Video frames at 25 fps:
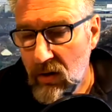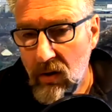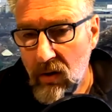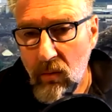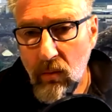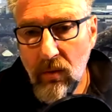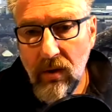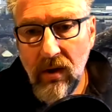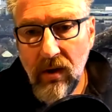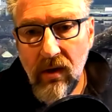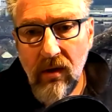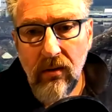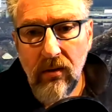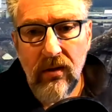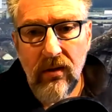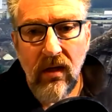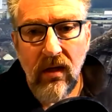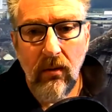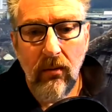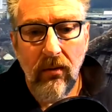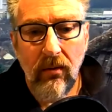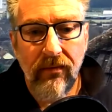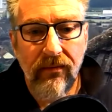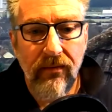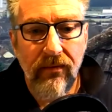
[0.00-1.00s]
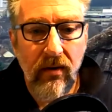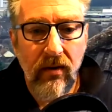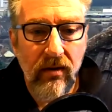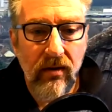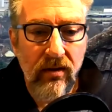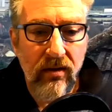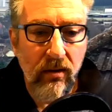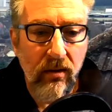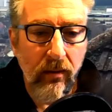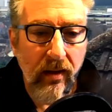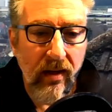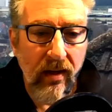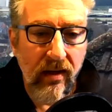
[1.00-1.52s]
what are loosely referred
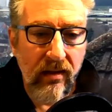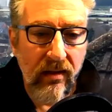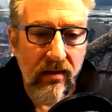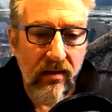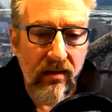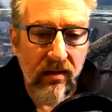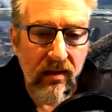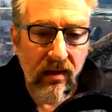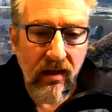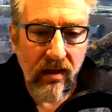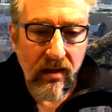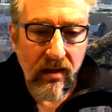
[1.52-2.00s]
to as the